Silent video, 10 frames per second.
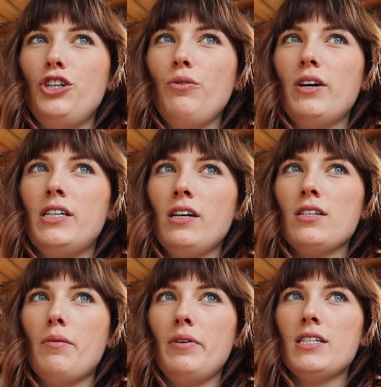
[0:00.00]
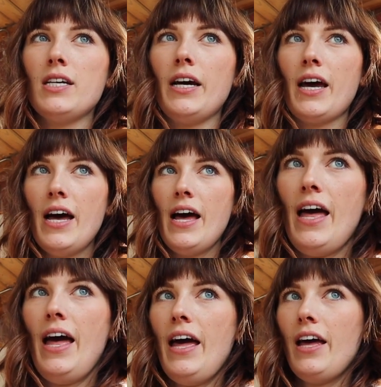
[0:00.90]
to until somebody's like,
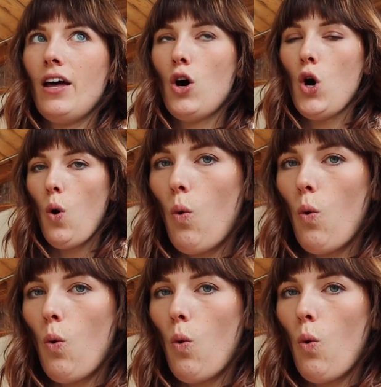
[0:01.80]
hey,